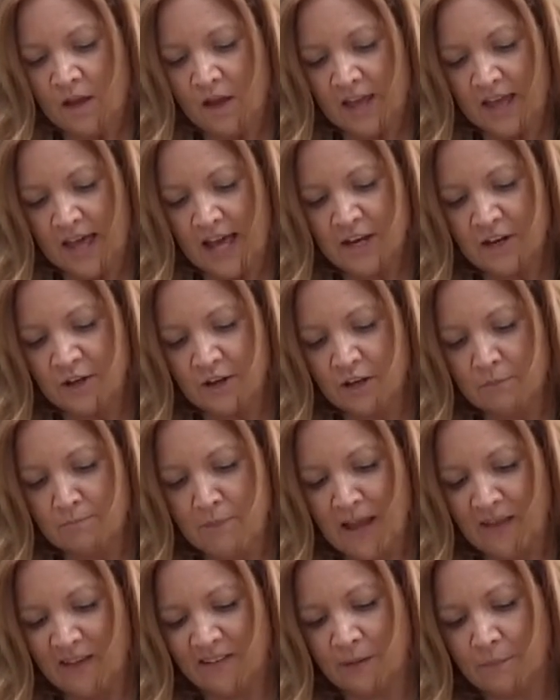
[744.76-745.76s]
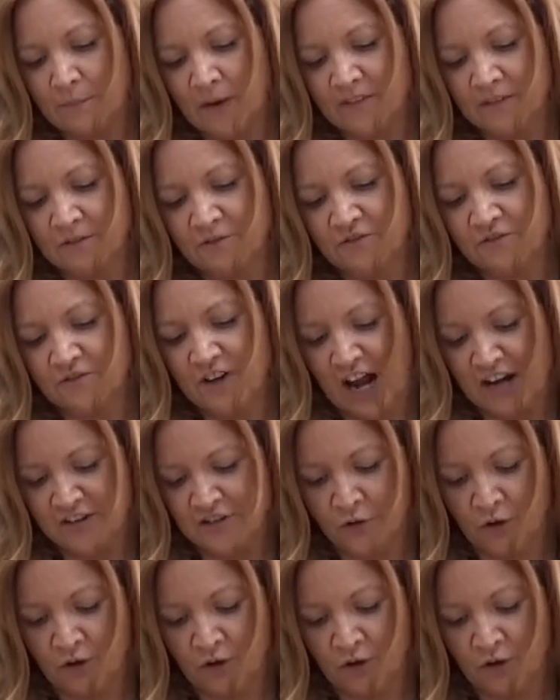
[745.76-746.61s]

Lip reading: Again, make these up nice and fresh.